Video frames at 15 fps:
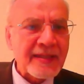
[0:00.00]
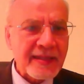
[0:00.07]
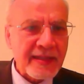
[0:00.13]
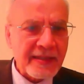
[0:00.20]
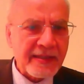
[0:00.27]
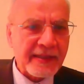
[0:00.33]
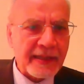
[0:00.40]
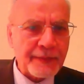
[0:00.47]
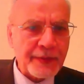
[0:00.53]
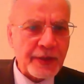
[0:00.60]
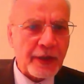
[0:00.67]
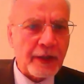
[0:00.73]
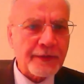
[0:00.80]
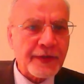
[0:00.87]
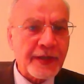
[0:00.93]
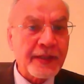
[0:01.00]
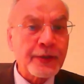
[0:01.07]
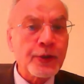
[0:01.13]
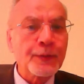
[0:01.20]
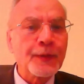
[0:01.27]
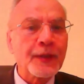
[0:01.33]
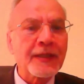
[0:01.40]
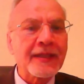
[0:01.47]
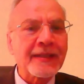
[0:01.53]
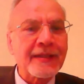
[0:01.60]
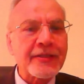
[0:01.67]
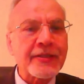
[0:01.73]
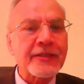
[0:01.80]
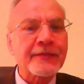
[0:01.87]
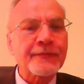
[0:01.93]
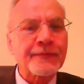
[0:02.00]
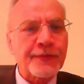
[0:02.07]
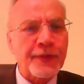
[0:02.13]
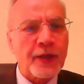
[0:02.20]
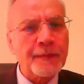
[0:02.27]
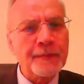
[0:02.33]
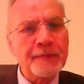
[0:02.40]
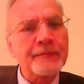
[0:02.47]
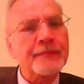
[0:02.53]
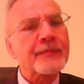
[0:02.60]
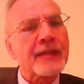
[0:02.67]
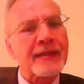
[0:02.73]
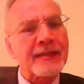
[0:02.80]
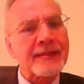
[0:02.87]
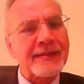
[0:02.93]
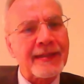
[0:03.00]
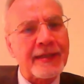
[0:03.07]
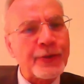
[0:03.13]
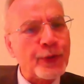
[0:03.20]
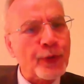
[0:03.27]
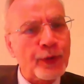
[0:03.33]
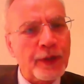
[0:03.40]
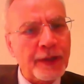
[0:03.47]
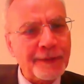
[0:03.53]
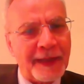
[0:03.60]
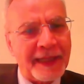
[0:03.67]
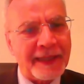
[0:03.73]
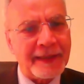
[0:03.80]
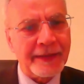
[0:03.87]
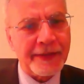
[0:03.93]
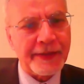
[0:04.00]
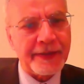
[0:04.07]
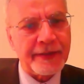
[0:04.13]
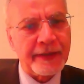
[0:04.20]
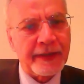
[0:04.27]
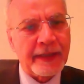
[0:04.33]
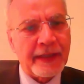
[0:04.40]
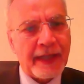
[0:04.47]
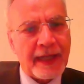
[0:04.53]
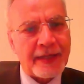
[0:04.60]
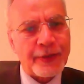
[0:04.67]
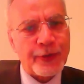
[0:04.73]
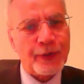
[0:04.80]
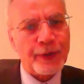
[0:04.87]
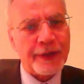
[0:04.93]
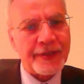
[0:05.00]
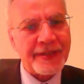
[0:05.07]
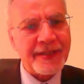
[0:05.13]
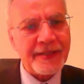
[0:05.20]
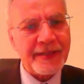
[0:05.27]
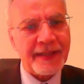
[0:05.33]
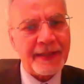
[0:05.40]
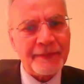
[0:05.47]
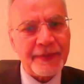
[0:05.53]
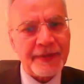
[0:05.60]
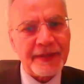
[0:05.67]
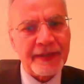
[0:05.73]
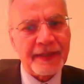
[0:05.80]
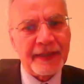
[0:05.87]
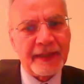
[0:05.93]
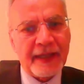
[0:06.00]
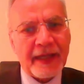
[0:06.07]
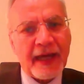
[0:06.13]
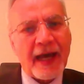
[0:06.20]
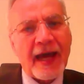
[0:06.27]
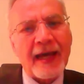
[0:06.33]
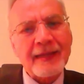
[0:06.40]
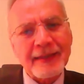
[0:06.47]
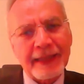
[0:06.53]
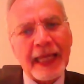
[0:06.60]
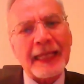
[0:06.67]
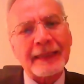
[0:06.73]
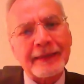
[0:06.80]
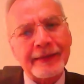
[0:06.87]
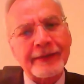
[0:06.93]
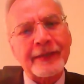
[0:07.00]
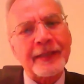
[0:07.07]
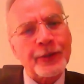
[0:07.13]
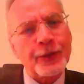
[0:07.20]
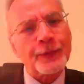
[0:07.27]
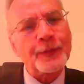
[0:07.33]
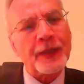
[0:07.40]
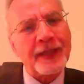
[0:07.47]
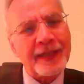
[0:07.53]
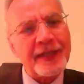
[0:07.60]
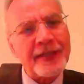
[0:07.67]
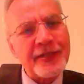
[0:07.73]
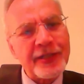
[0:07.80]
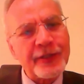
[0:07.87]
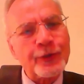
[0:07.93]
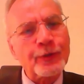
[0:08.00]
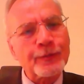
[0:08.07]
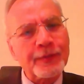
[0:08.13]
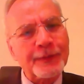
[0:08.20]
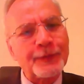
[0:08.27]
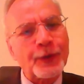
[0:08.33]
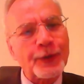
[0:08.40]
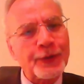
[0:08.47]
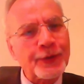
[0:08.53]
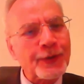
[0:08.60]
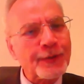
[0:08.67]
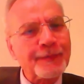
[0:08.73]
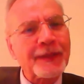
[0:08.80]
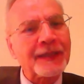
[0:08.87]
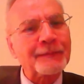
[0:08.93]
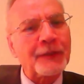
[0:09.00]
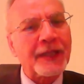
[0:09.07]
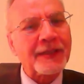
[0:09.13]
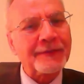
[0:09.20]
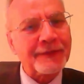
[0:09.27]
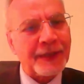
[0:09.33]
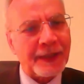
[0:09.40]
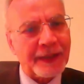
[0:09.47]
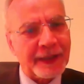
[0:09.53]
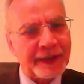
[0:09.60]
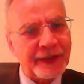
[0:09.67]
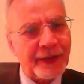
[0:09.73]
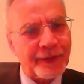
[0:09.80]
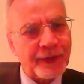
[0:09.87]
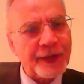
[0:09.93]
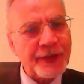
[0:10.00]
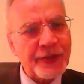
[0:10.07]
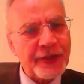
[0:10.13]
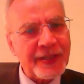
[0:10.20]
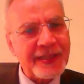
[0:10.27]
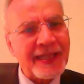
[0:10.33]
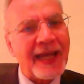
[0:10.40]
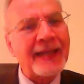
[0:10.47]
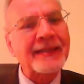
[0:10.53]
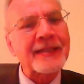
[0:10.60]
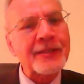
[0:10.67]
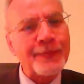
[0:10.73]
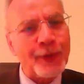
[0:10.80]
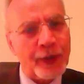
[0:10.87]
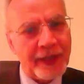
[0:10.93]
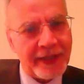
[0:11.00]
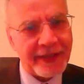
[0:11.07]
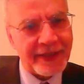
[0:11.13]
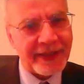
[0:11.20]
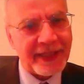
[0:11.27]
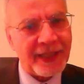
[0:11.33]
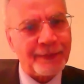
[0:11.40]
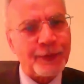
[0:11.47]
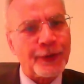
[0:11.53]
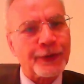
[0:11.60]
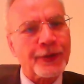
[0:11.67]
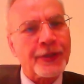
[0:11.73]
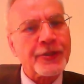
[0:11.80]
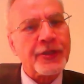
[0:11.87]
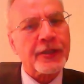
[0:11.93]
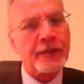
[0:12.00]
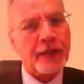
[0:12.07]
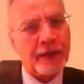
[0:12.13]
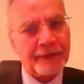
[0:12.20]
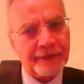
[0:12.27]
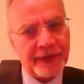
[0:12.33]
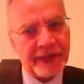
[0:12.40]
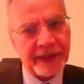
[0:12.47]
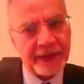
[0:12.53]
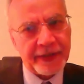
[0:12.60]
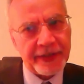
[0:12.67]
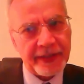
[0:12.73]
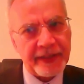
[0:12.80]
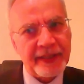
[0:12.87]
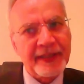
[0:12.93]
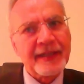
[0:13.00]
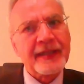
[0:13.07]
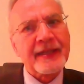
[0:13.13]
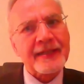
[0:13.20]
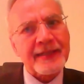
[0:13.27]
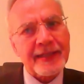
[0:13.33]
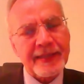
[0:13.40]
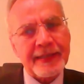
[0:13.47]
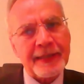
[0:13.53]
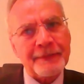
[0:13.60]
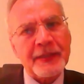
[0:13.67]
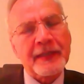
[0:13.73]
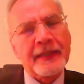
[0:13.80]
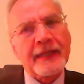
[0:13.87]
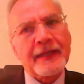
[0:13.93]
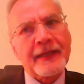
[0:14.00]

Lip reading: systems of renewable energy from, let's say, solar panels and solar systems. And that renewable energy could be produced by a variety of countries and a smaller scale production of various systems.